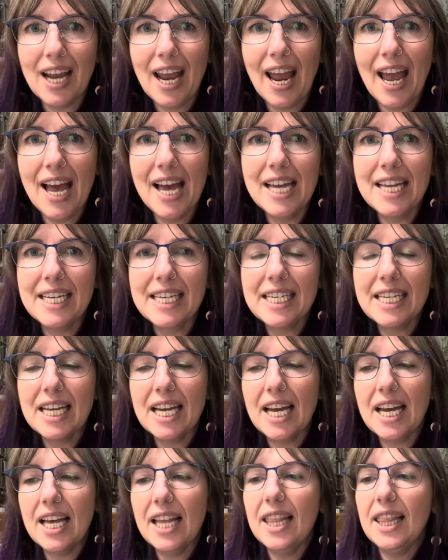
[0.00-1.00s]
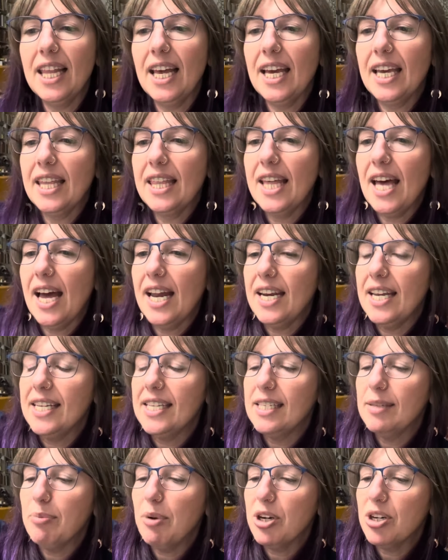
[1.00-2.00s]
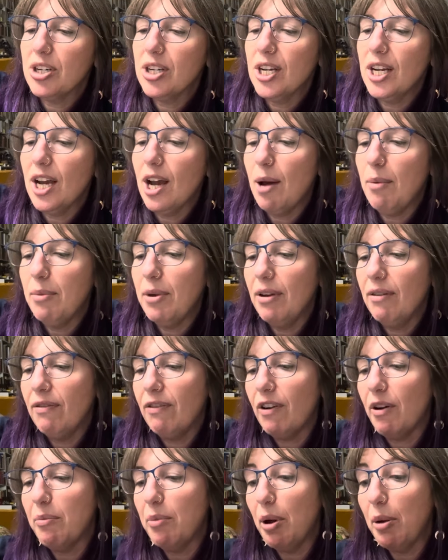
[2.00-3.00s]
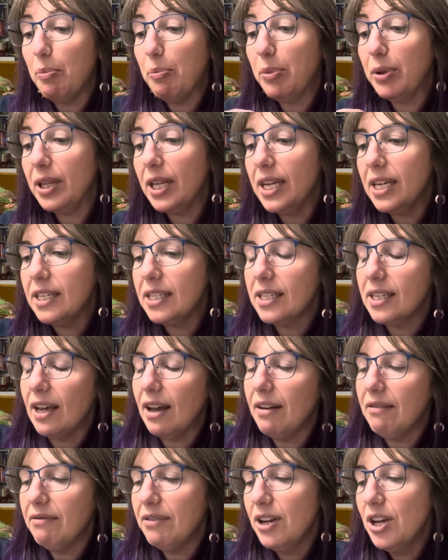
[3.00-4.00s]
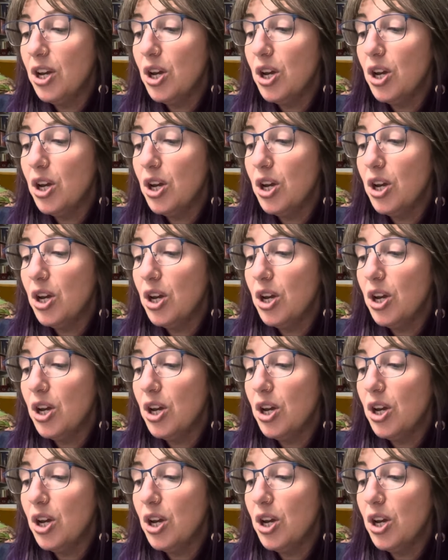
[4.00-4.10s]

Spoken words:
and like that, especially coming from a place of